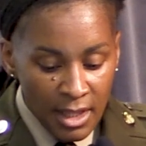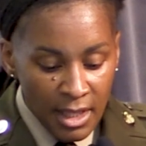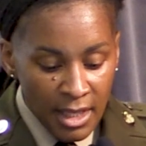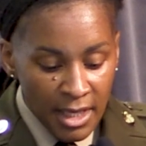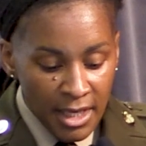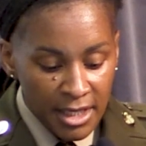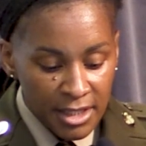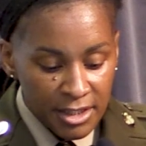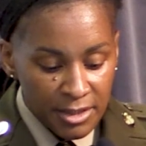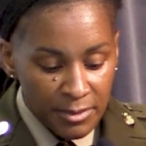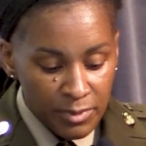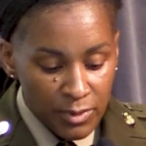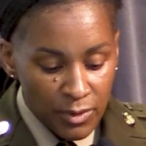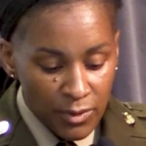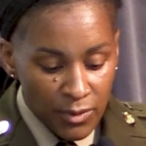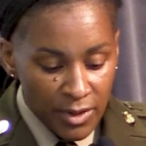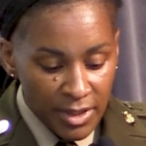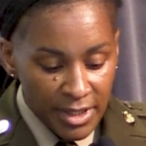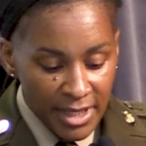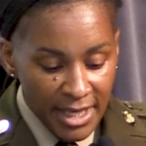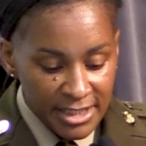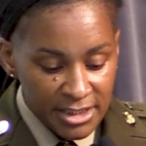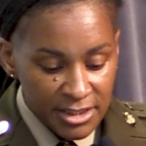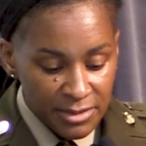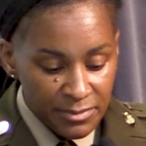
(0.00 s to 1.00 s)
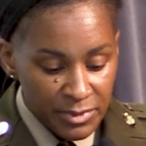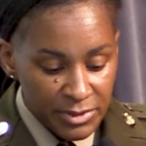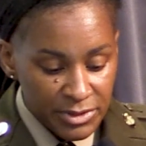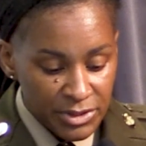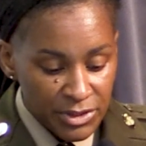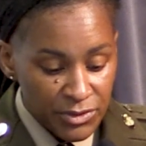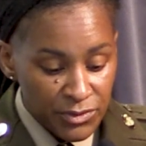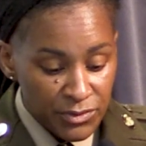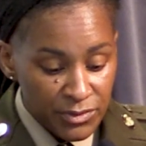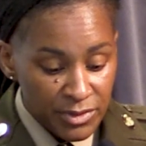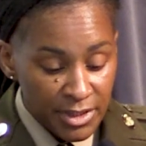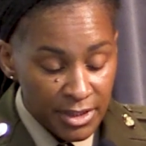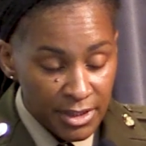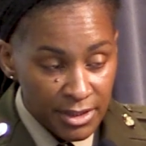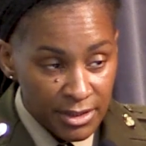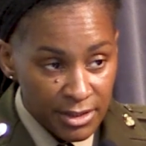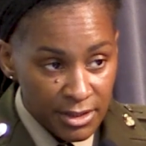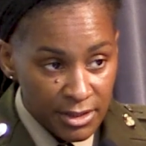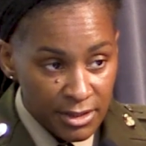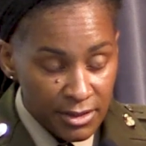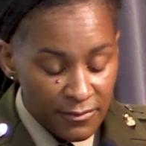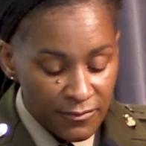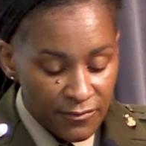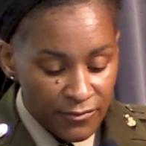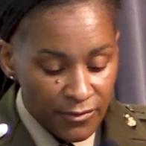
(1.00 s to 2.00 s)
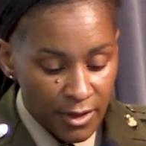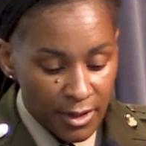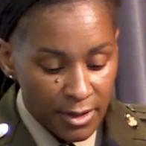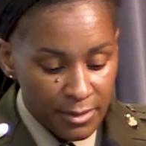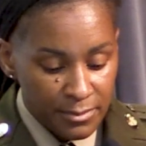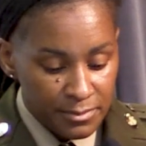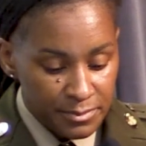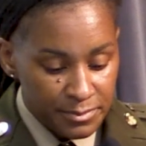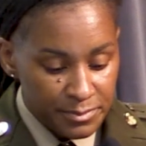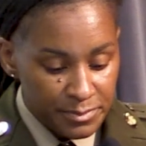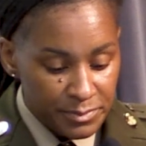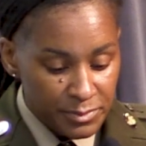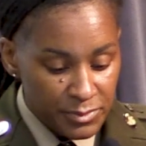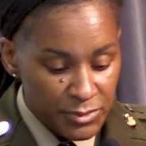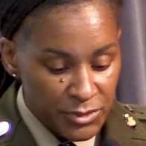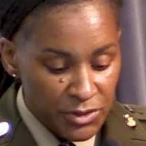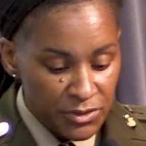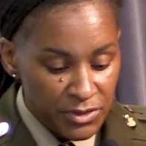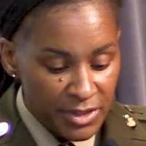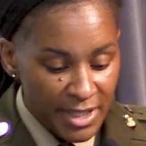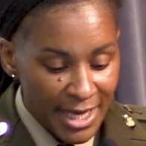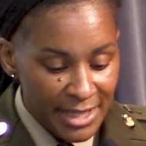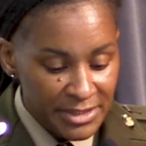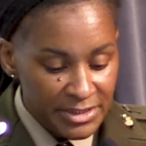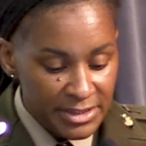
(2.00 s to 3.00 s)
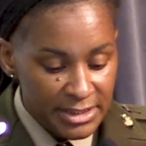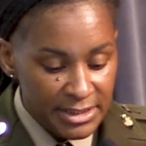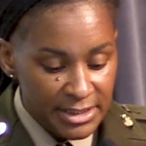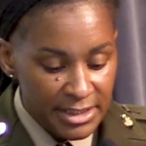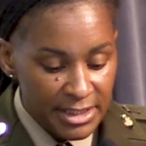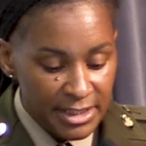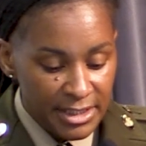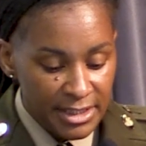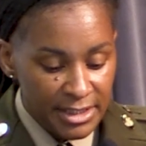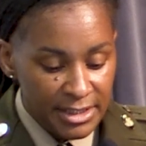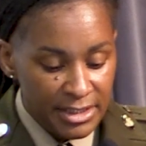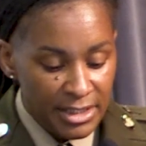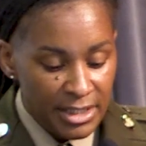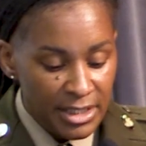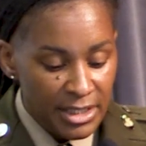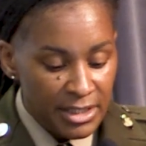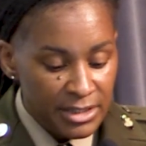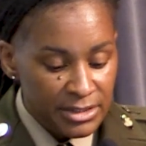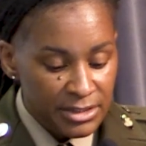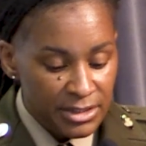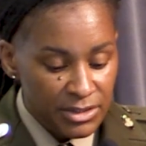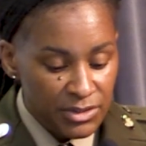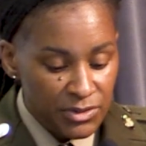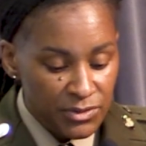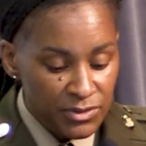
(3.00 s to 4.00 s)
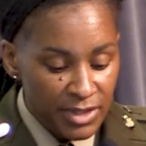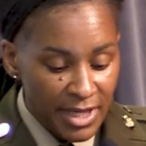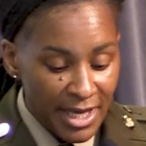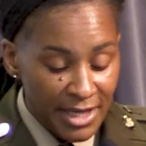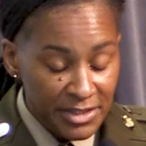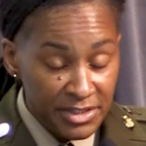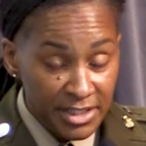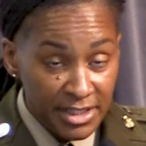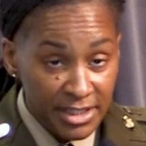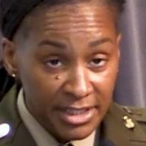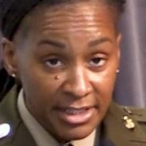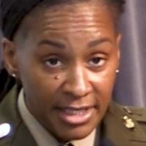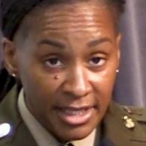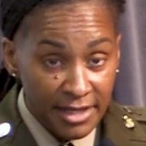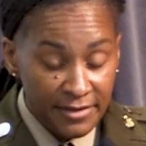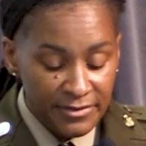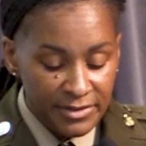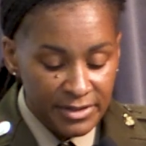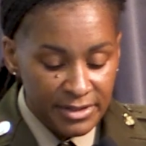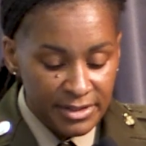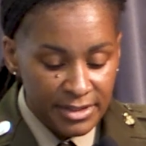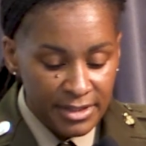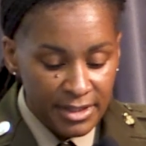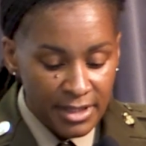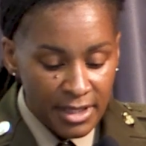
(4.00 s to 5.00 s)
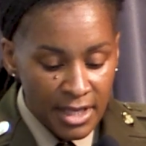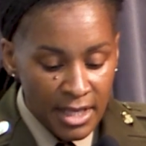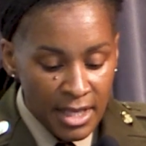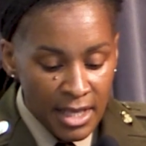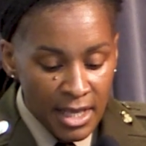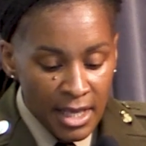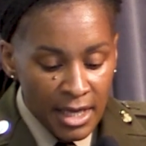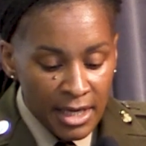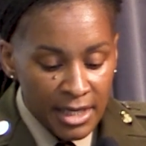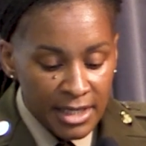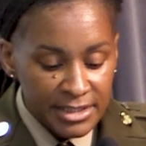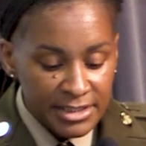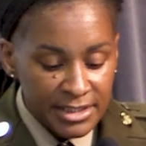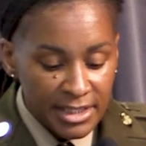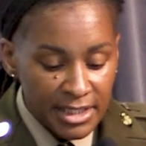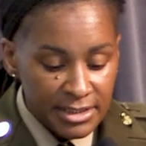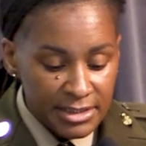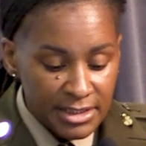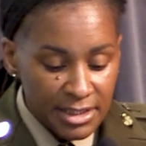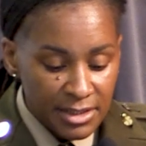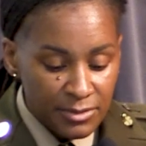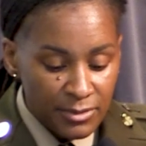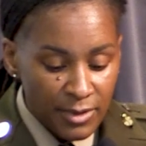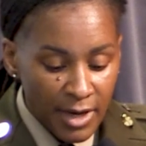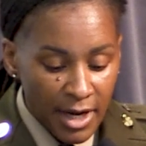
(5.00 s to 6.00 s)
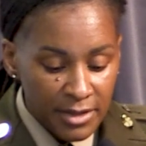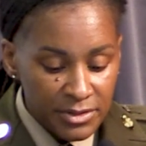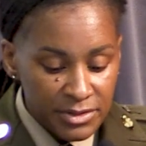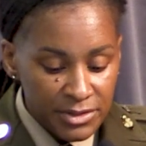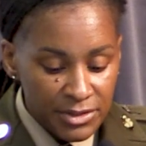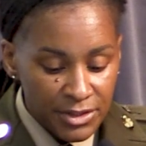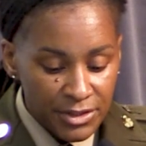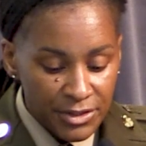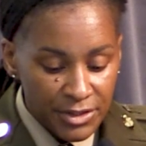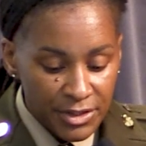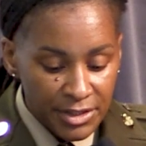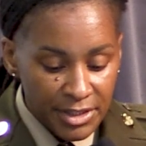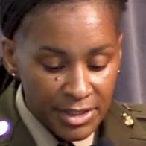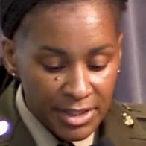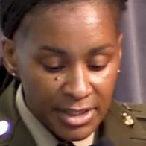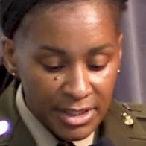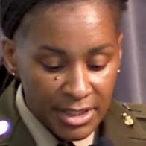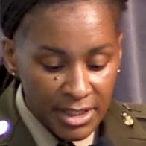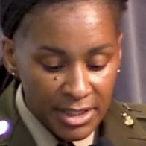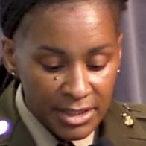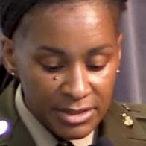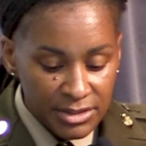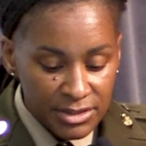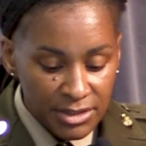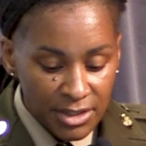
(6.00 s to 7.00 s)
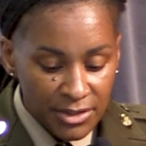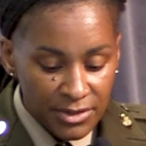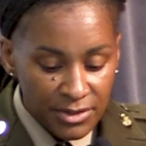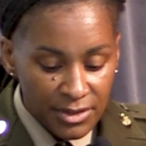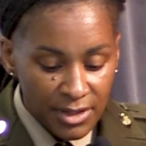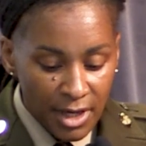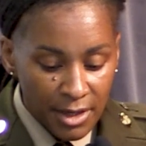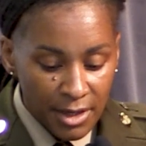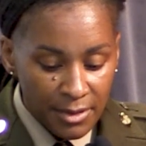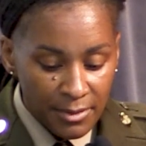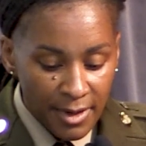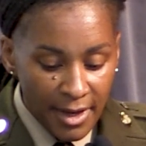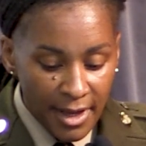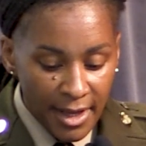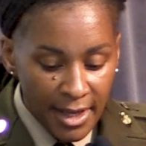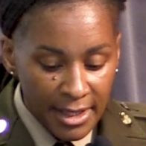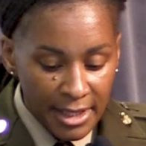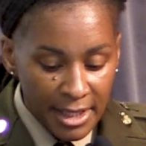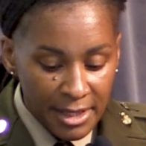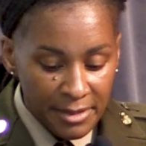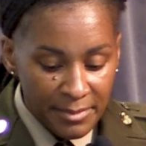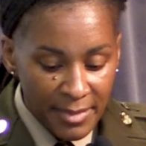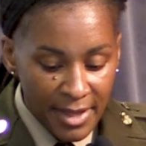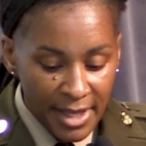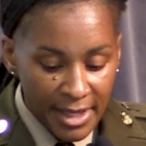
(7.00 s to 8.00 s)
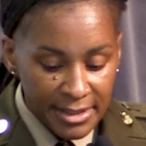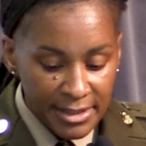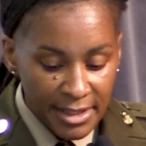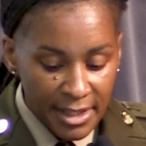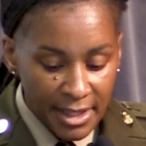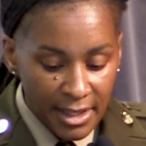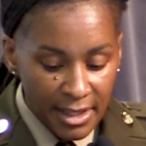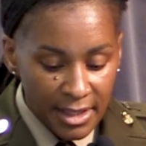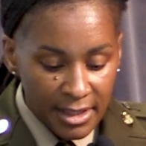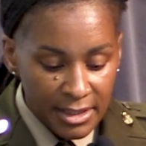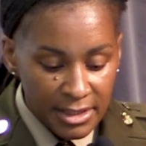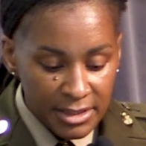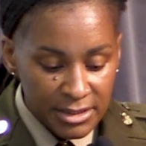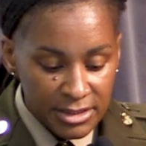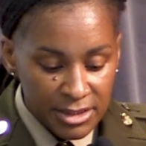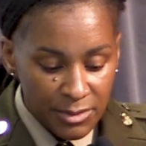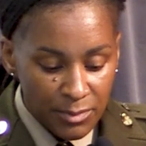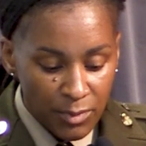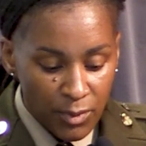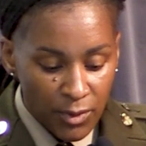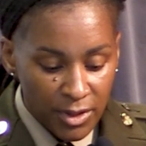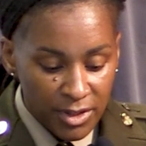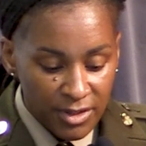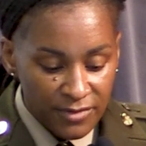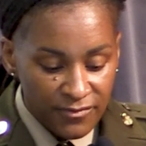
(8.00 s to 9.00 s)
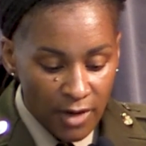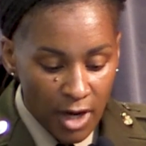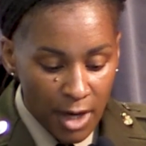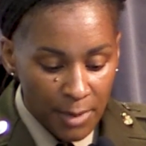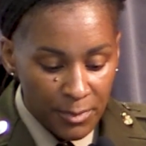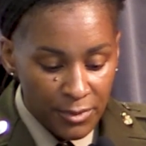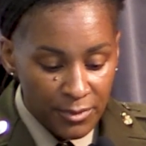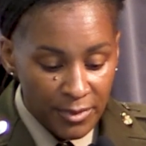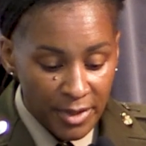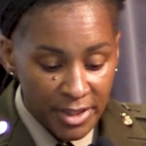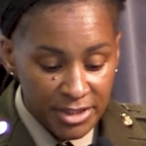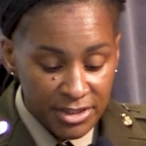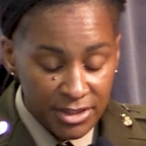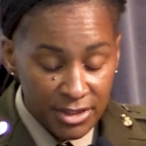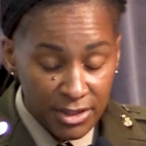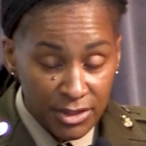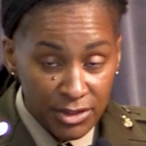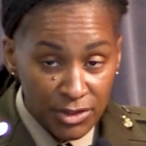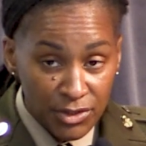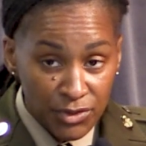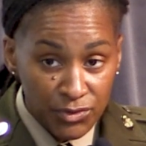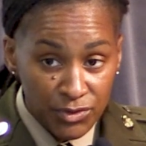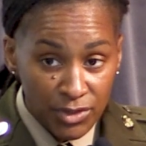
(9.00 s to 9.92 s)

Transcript: He deployed as a platoon leader from 2010 to 2011, conducting route security in southern Iraq and Baghdad in support of Operation New